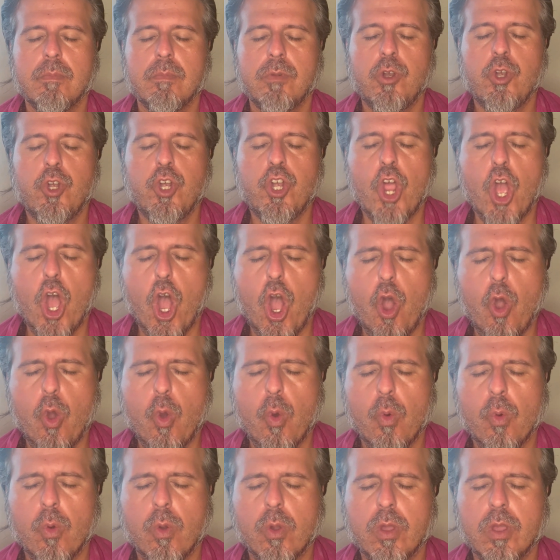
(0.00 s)

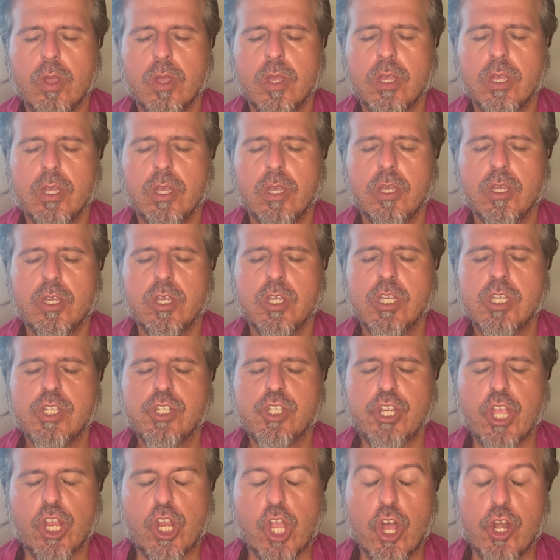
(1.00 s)
No
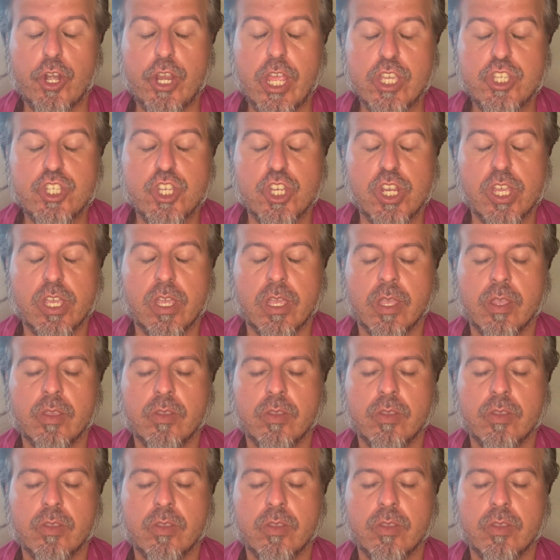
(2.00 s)
to the conditioning.